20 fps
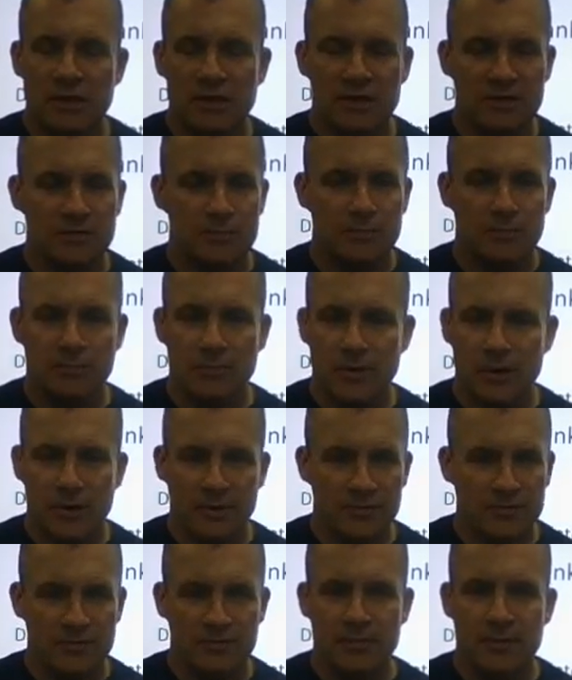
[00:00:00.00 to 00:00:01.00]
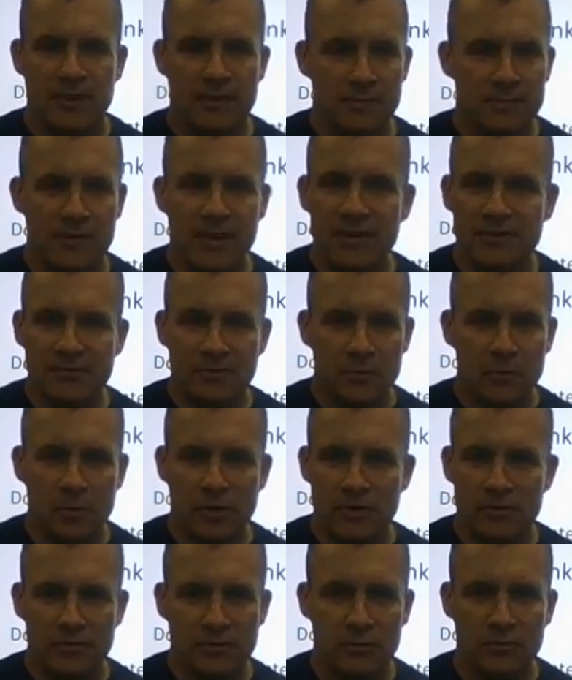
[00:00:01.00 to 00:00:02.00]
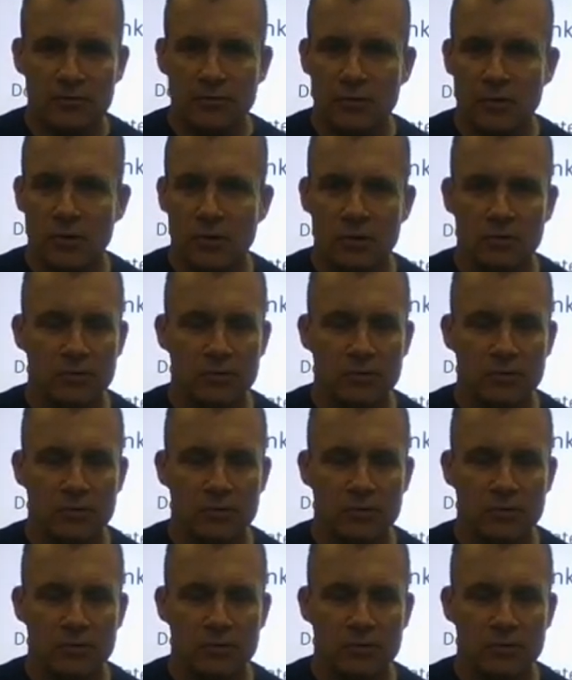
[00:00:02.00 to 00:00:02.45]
This has been an amazing week so far.